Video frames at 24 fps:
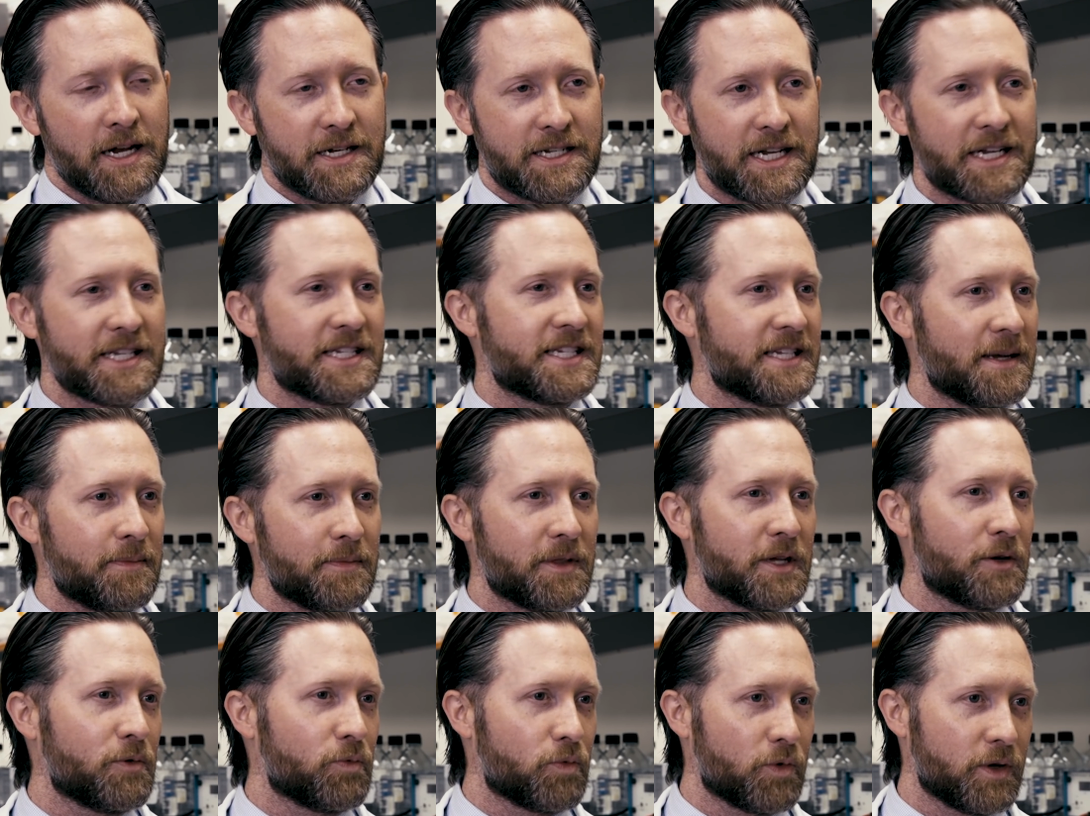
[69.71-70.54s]
does
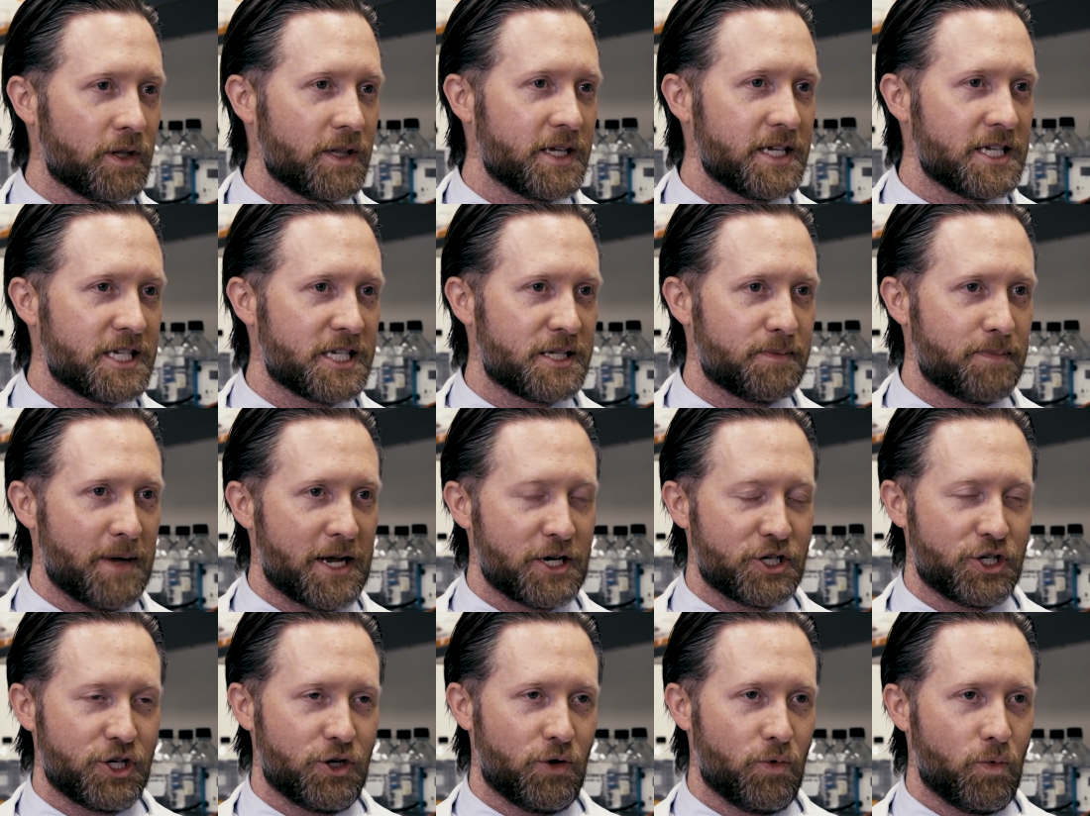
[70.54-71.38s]
something really
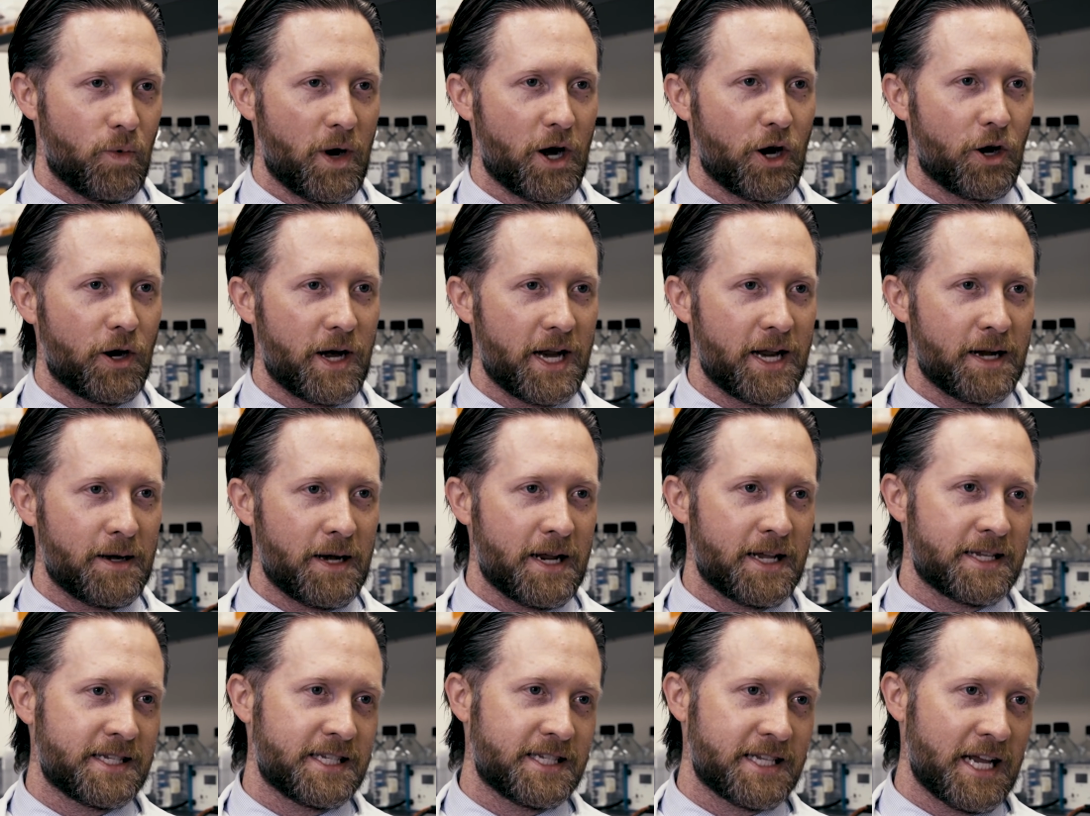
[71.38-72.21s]
special where it
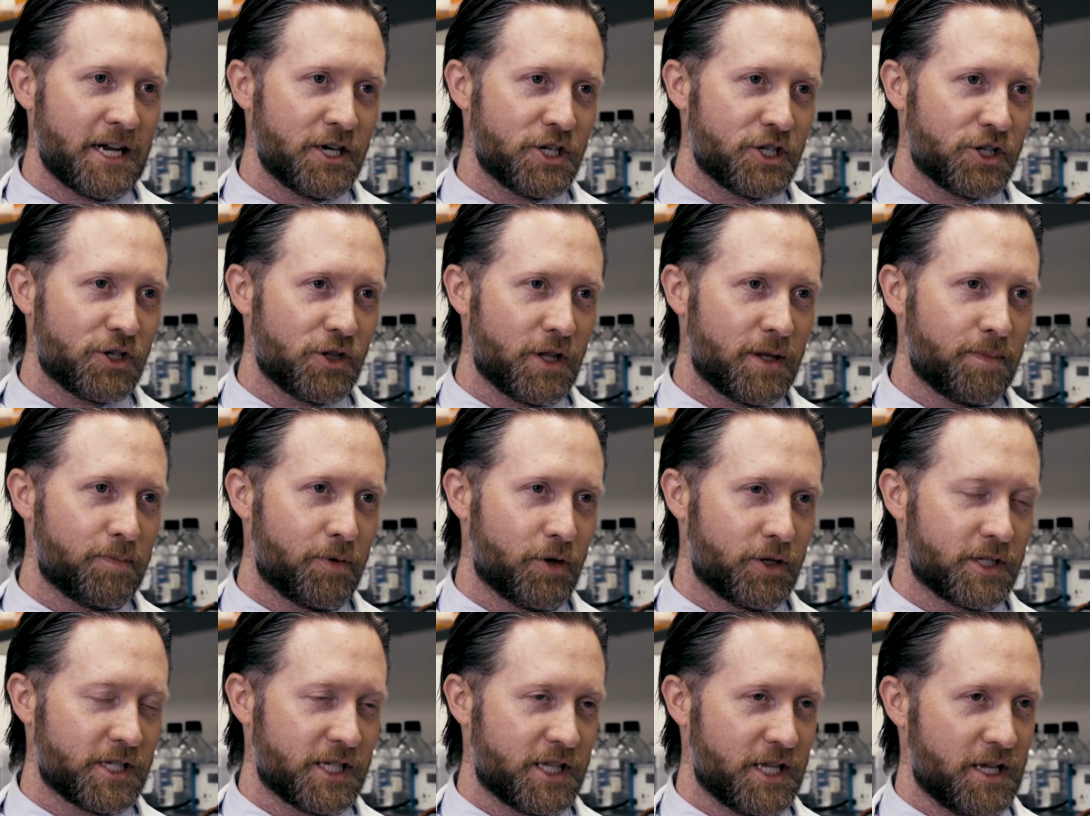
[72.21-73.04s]
essentially
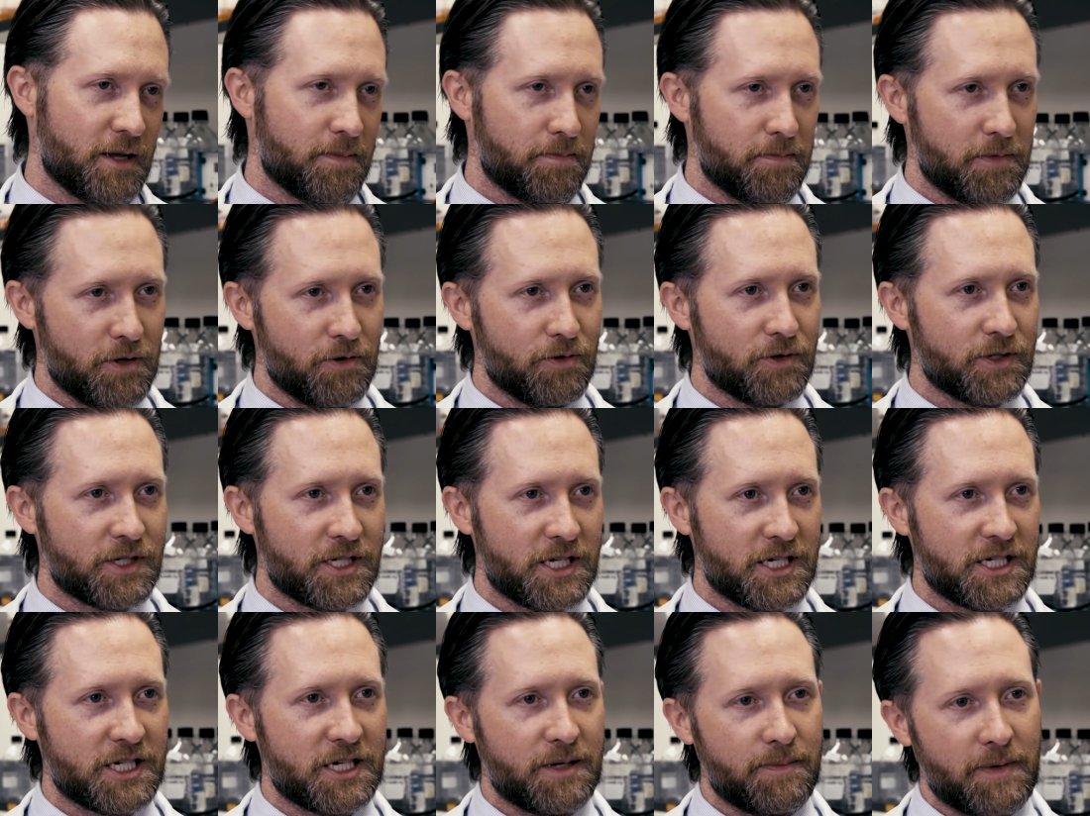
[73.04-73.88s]
puts the immune
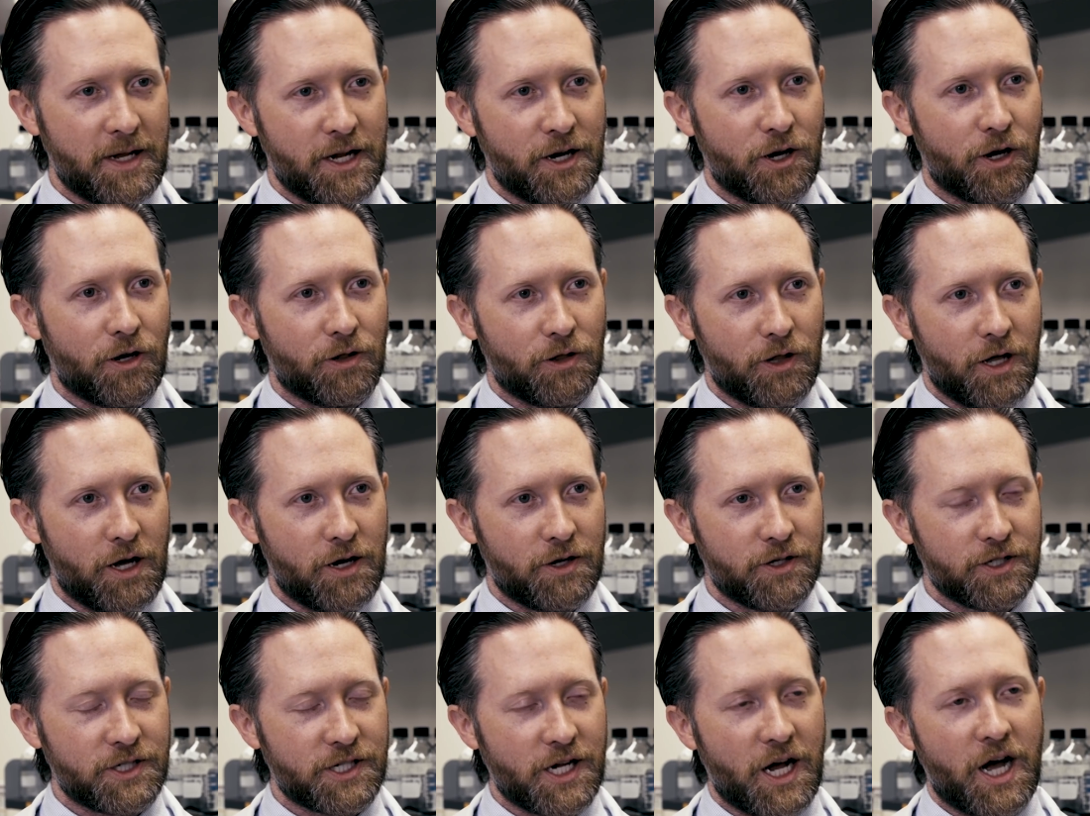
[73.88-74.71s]
system in our
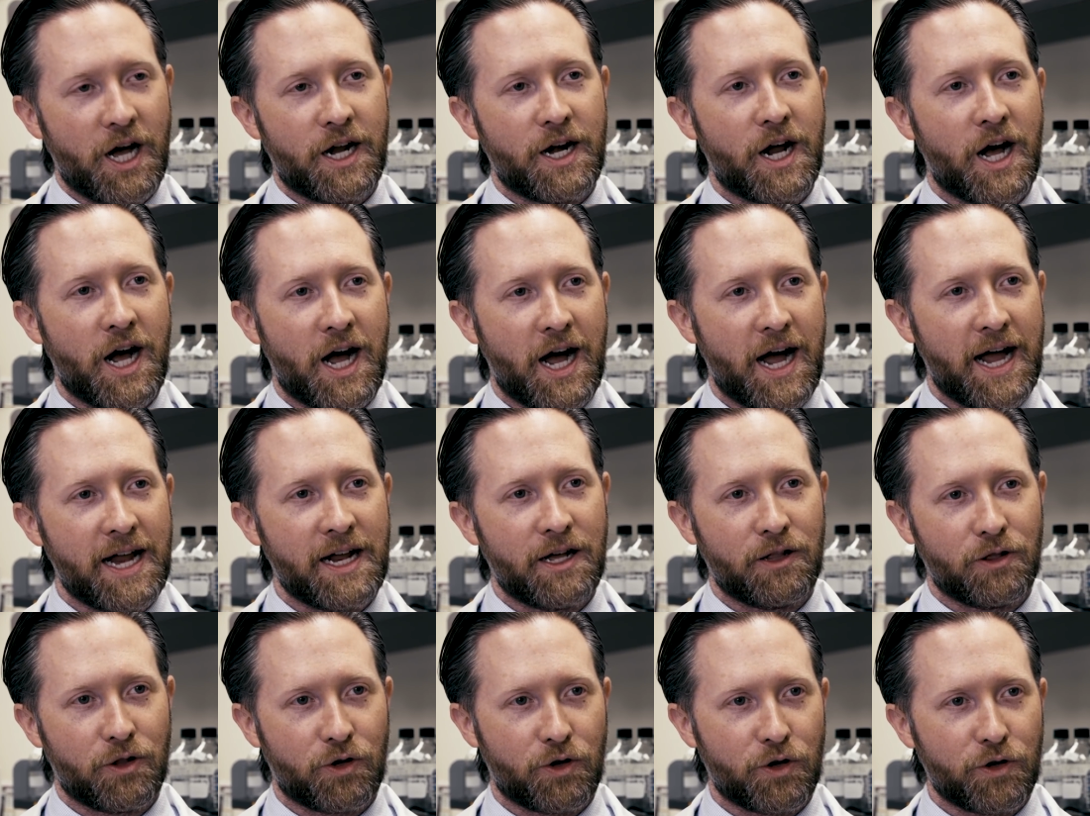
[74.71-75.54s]
lungs on high
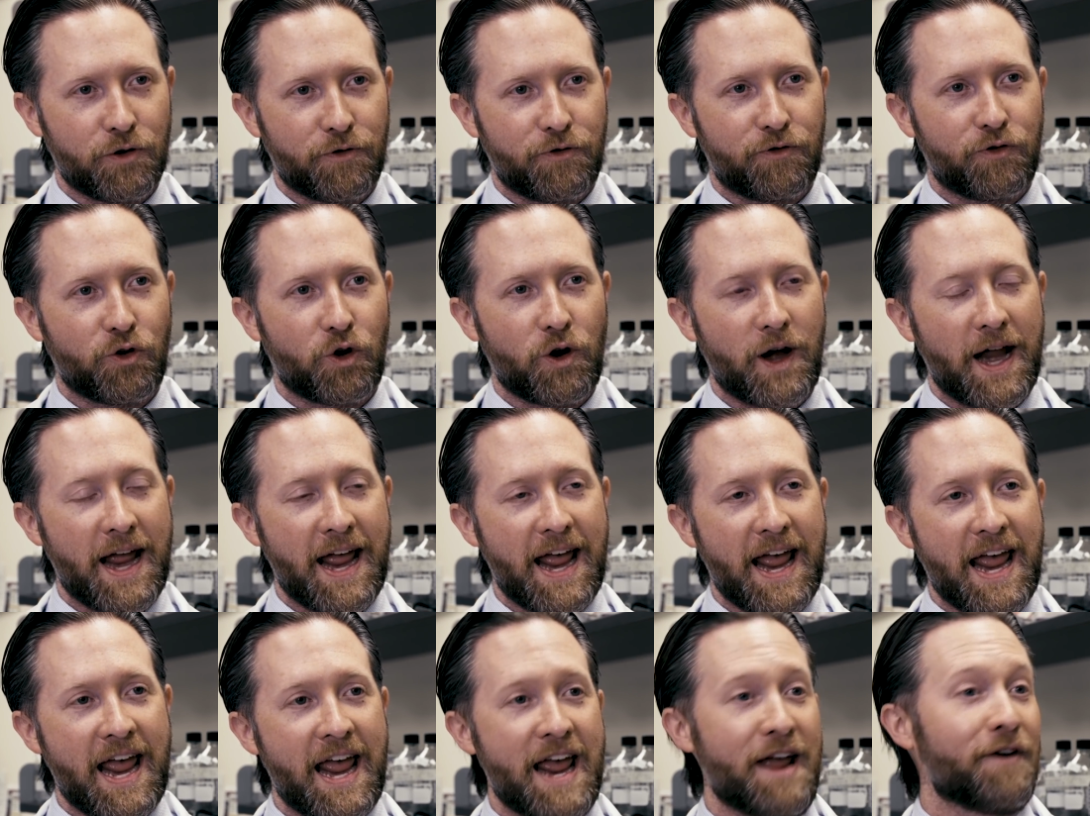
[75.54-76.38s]
alert for
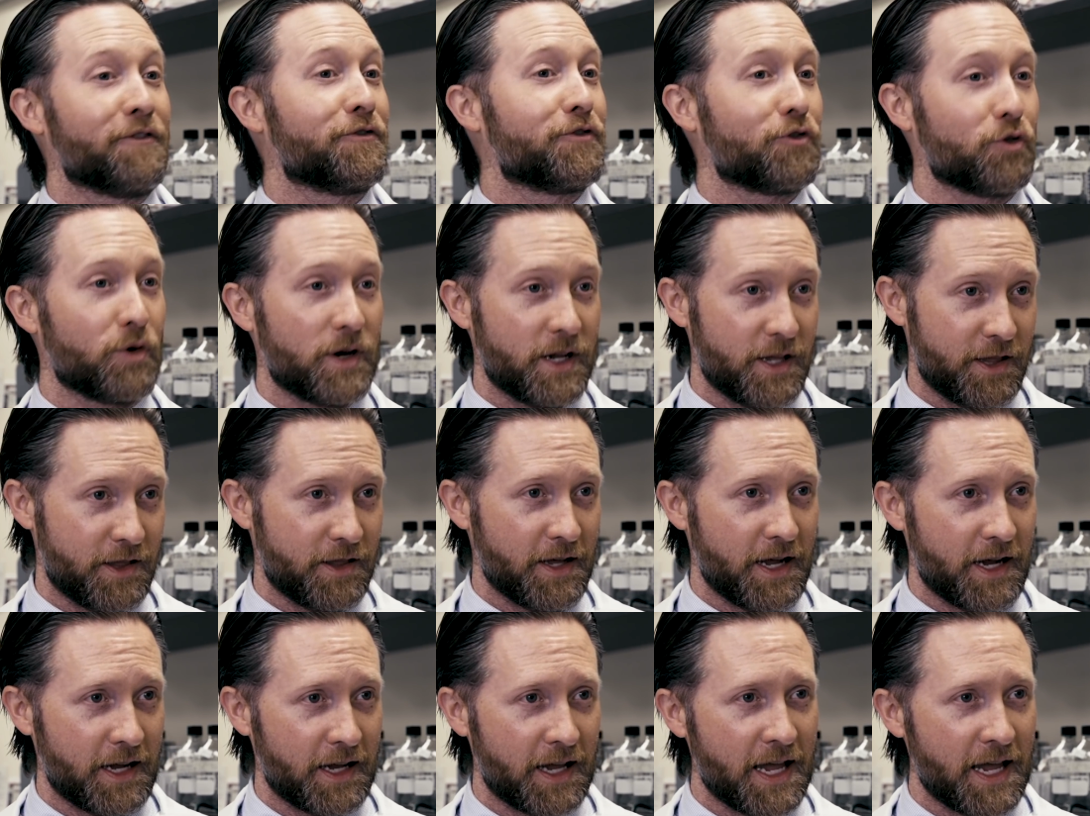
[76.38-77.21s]
everything.